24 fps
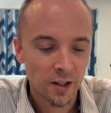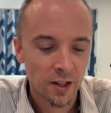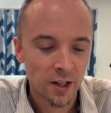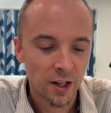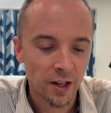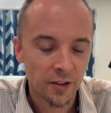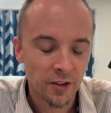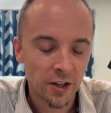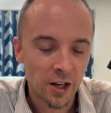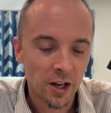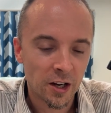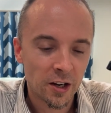
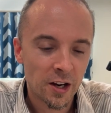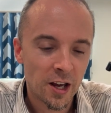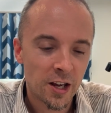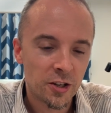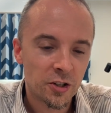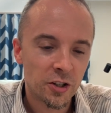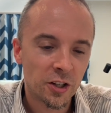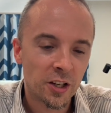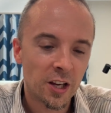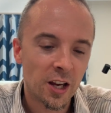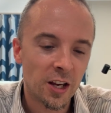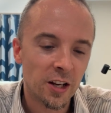The
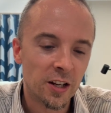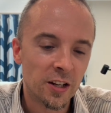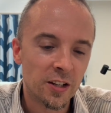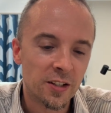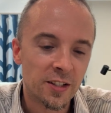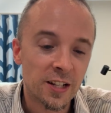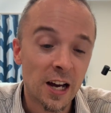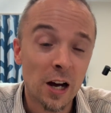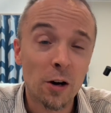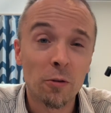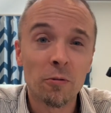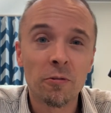
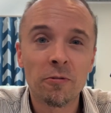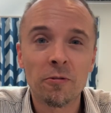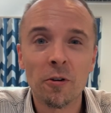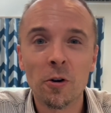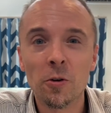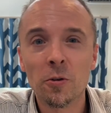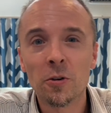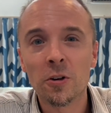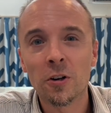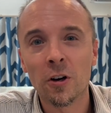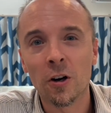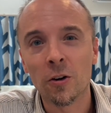uneducated
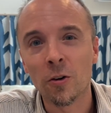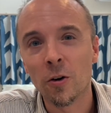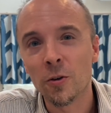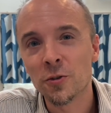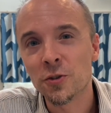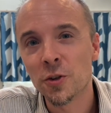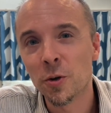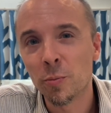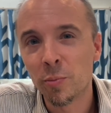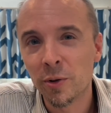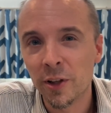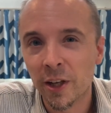townfolk are
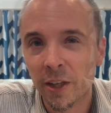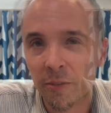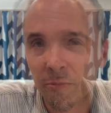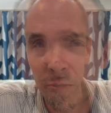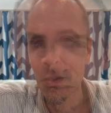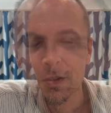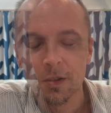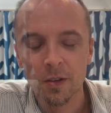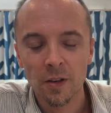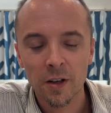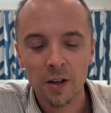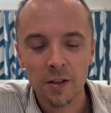also played
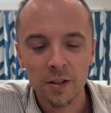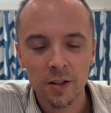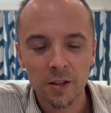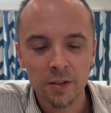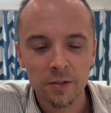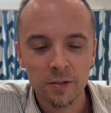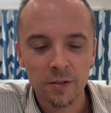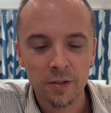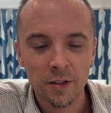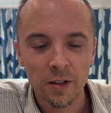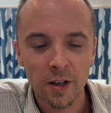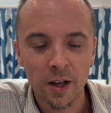for
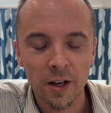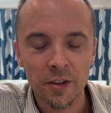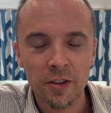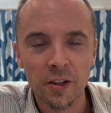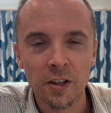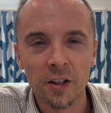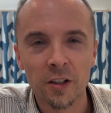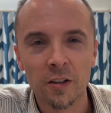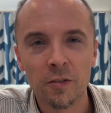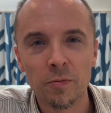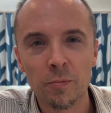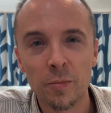laughs. I
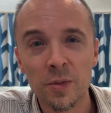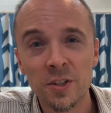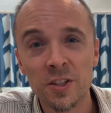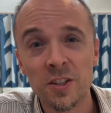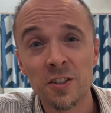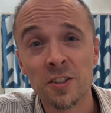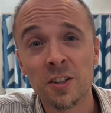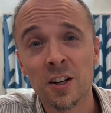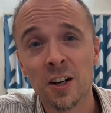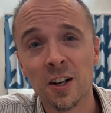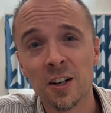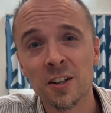think of
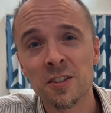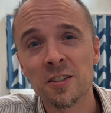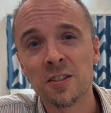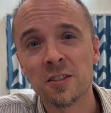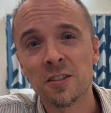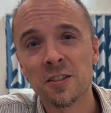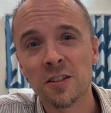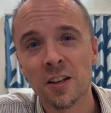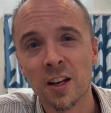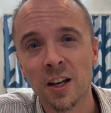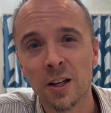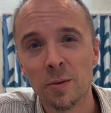Mrs.
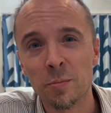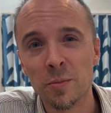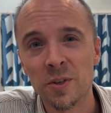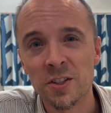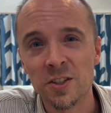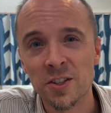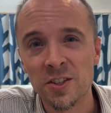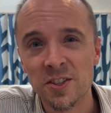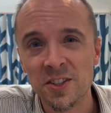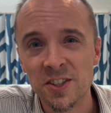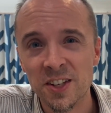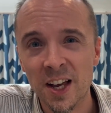Cuss and
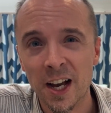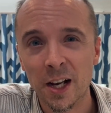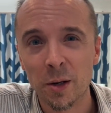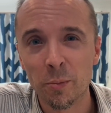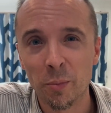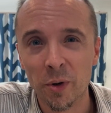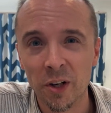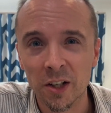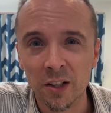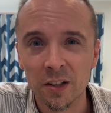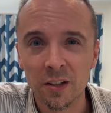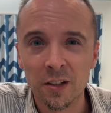Mrs.
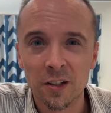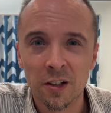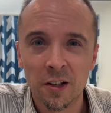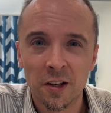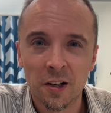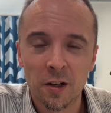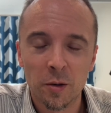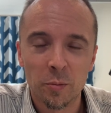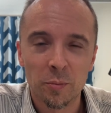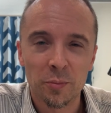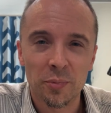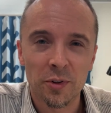Sackbutt
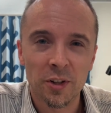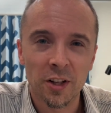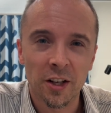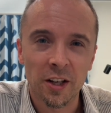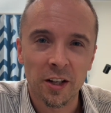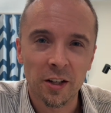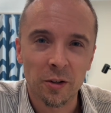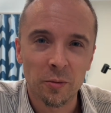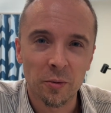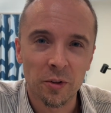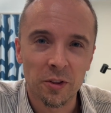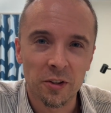
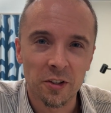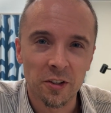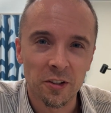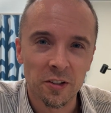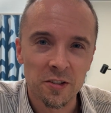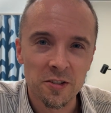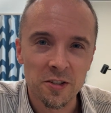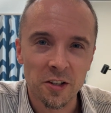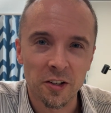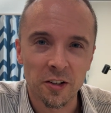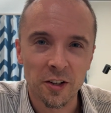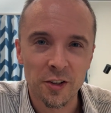playing with the
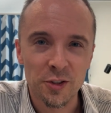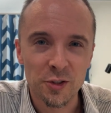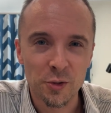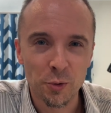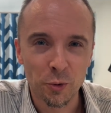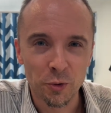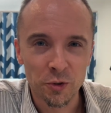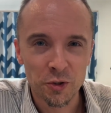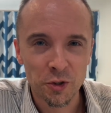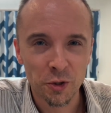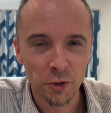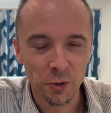Sunday
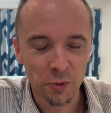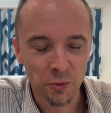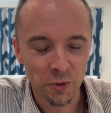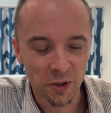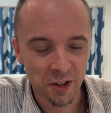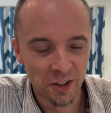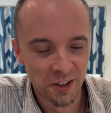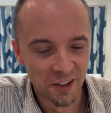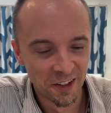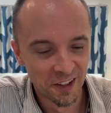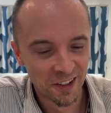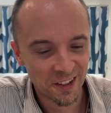school
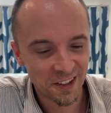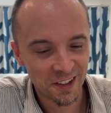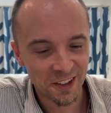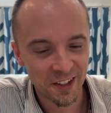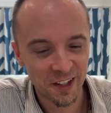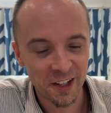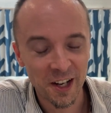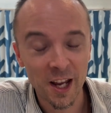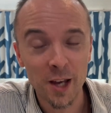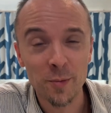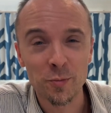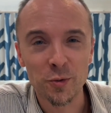children. The
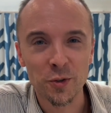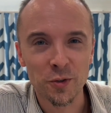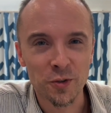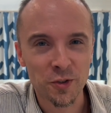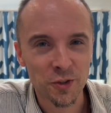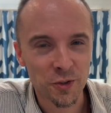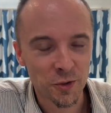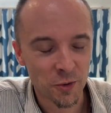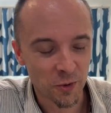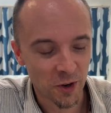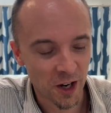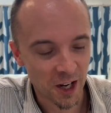names are
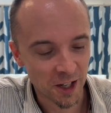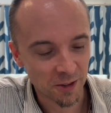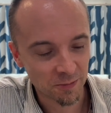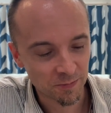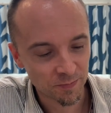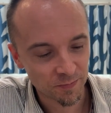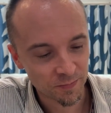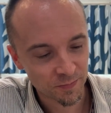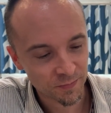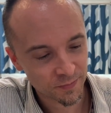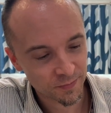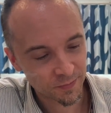just great.
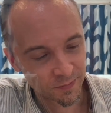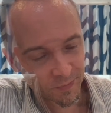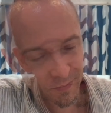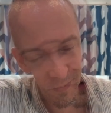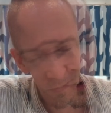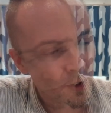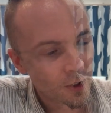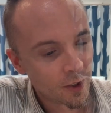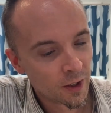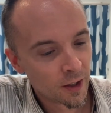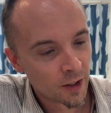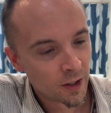
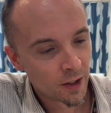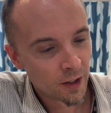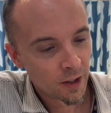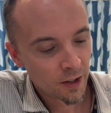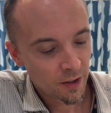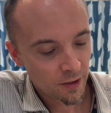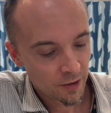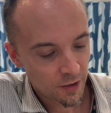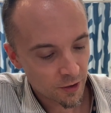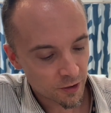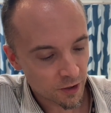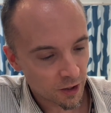
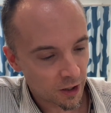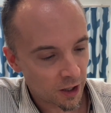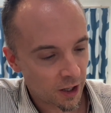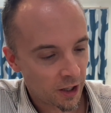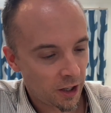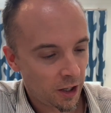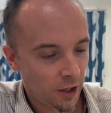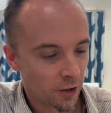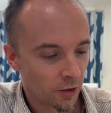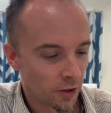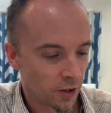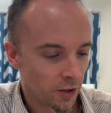There's a
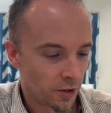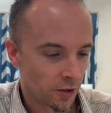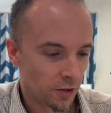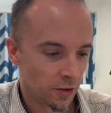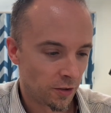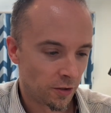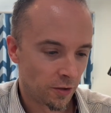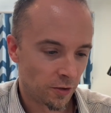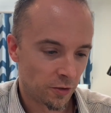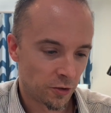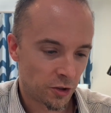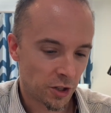line here
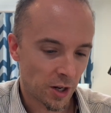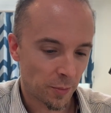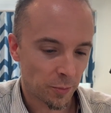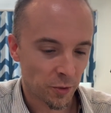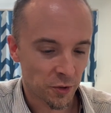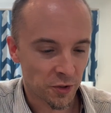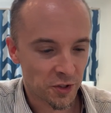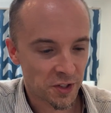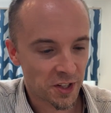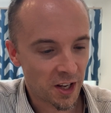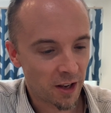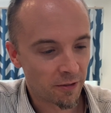in
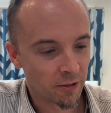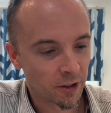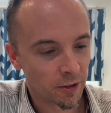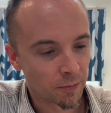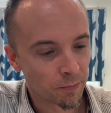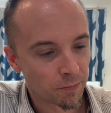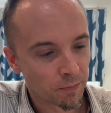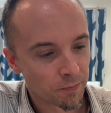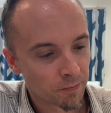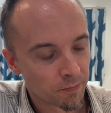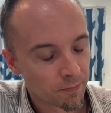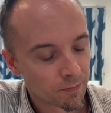chapter
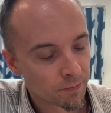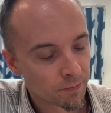7.